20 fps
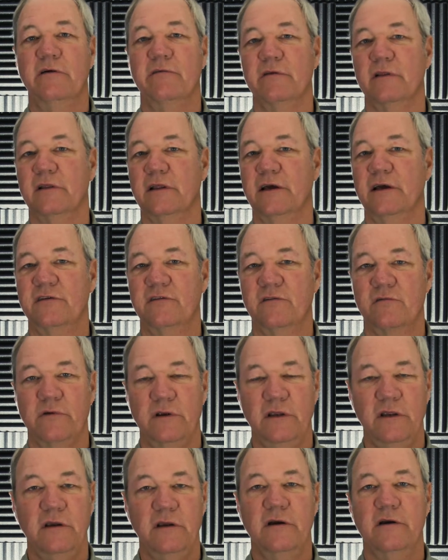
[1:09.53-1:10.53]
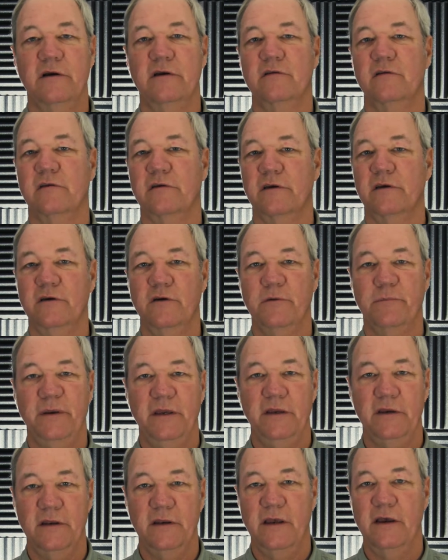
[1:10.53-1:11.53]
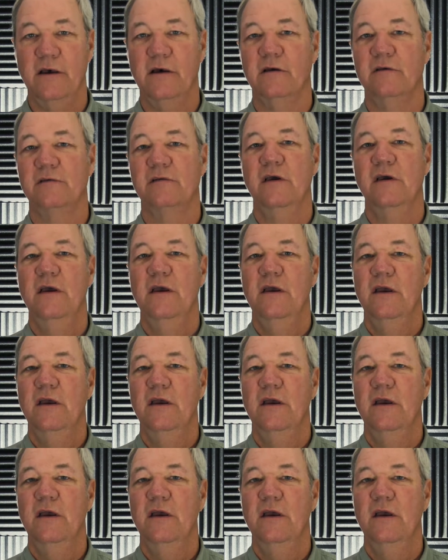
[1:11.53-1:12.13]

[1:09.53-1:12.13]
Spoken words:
over the last 3 years. Look at your P&Ls.